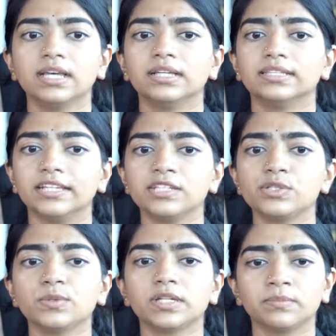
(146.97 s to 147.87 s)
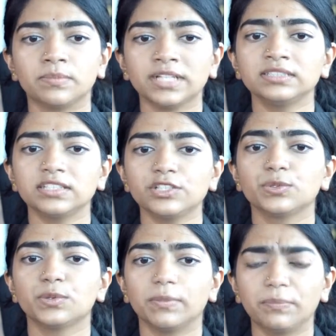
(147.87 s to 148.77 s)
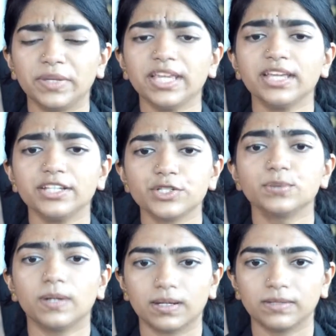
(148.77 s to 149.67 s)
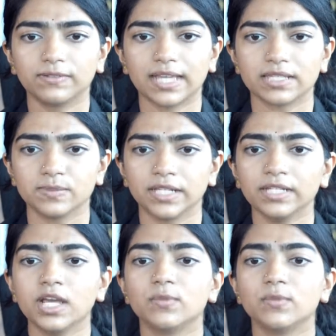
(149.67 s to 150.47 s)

the issuer must issue a pre-issue advertisement